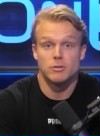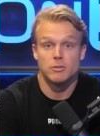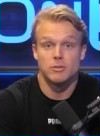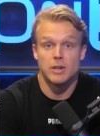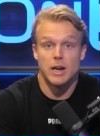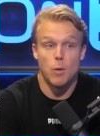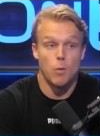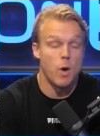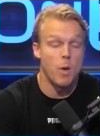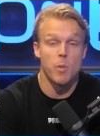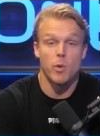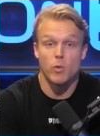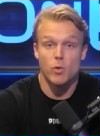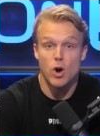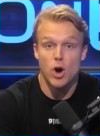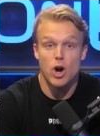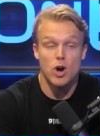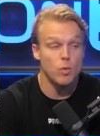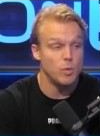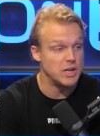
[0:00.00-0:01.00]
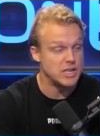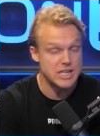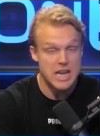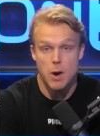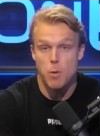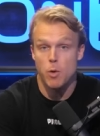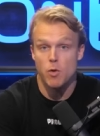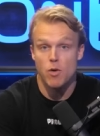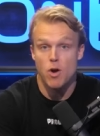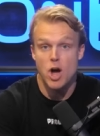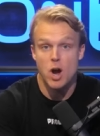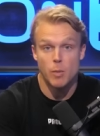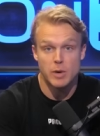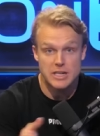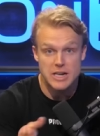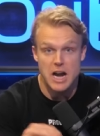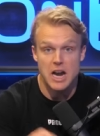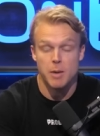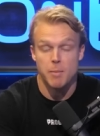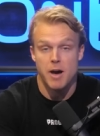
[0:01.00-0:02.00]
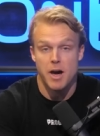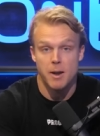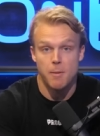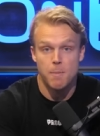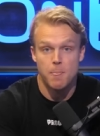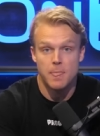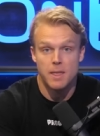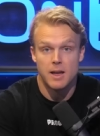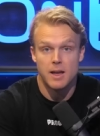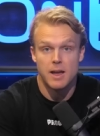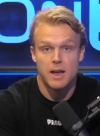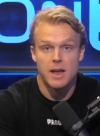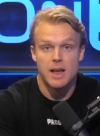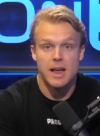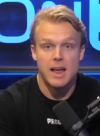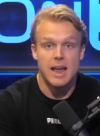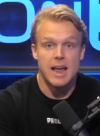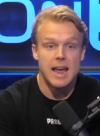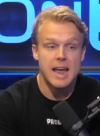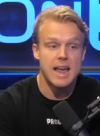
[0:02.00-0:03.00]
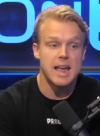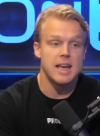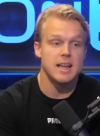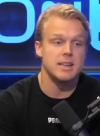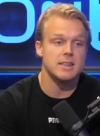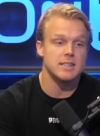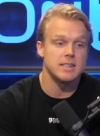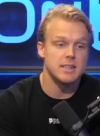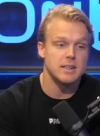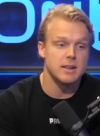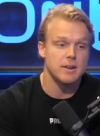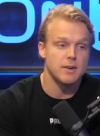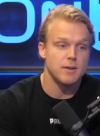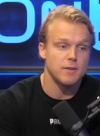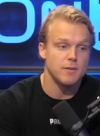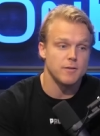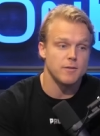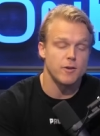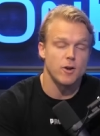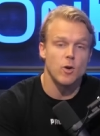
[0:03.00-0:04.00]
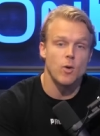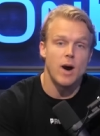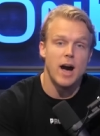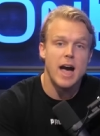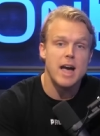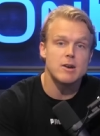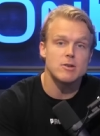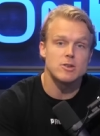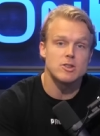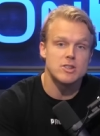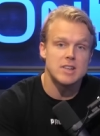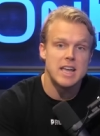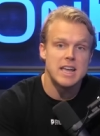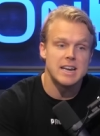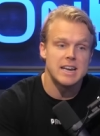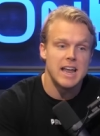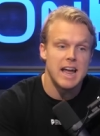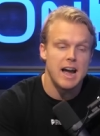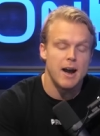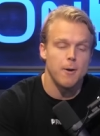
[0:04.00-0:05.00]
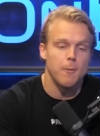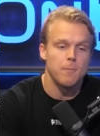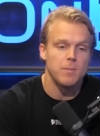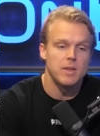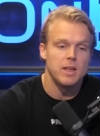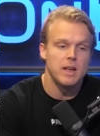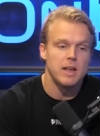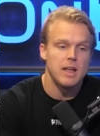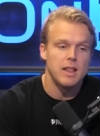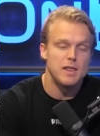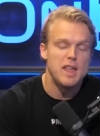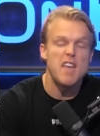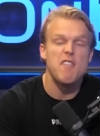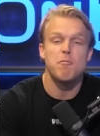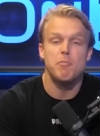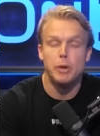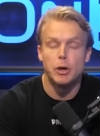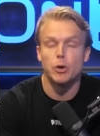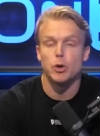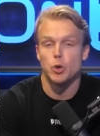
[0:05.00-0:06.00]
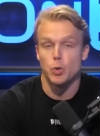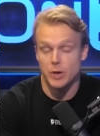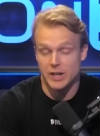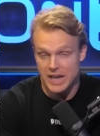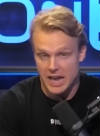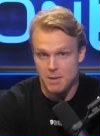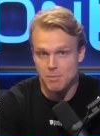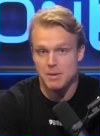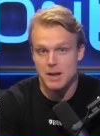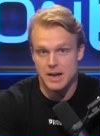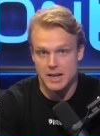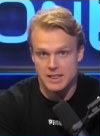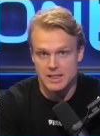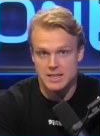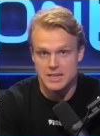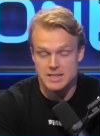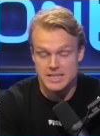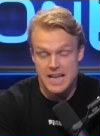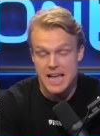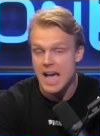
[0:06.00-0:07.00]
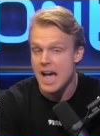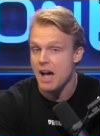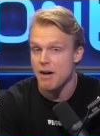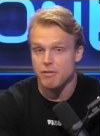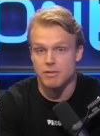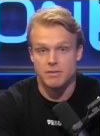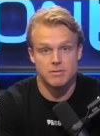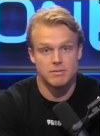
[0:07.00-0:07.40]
And when we're wrong, we say we're wrong, we talk about it. And for Ohio State now, they've built to a game like this. They have.